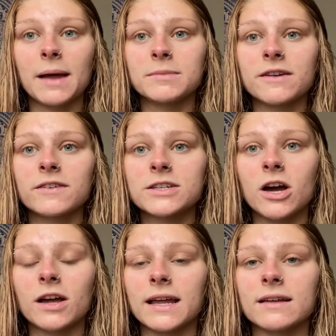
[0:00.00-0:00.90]
I'm definitely
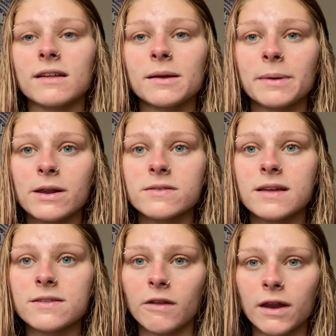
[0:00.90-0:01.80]
talking a lot better than
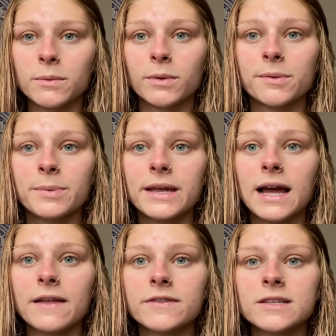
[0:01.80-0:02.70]
I thought I would be
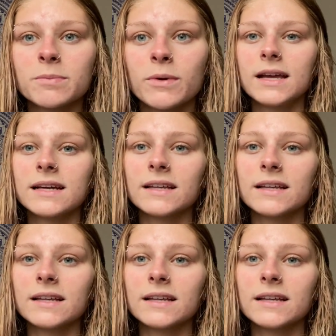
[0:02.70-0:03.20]
at this point.